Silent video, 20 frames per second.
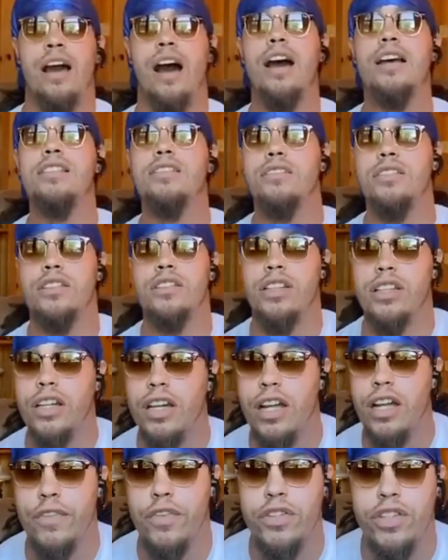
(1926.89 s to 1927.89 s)
Hustling's
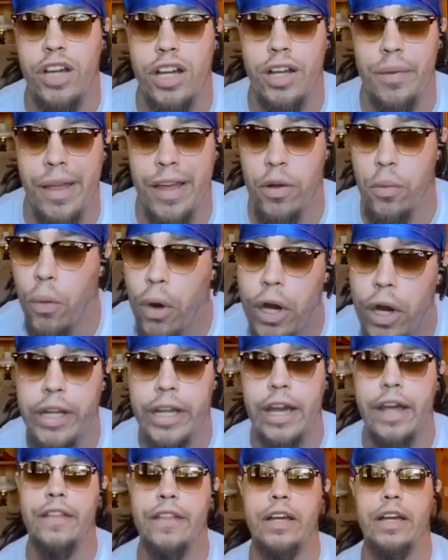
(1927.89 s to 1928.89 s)
good if you're talking about
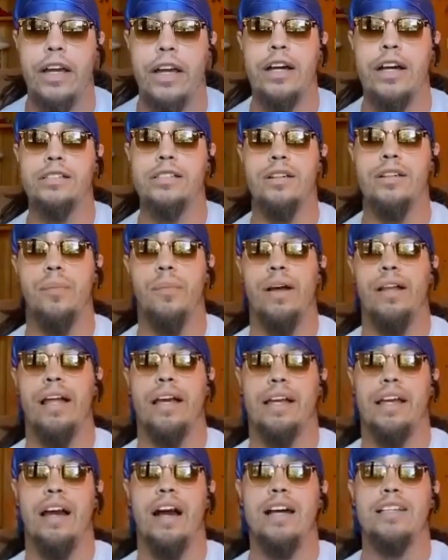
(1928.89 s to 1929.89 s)
work ethic hustling, but
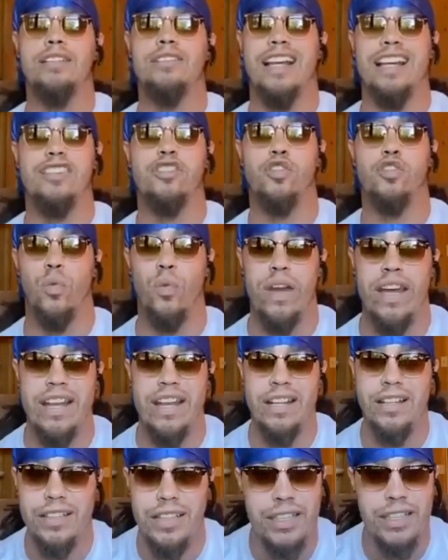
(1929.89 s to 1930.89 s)
like hustling, like
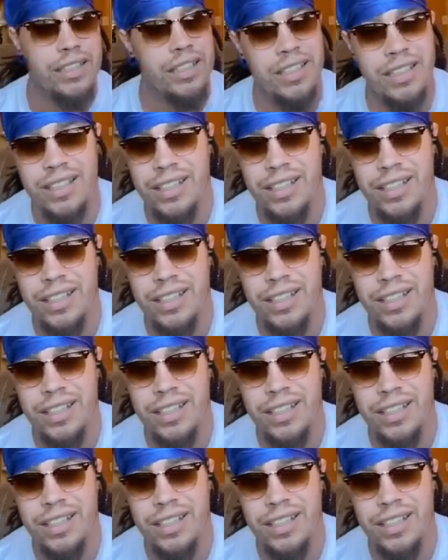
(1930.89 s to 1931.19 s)
swindling,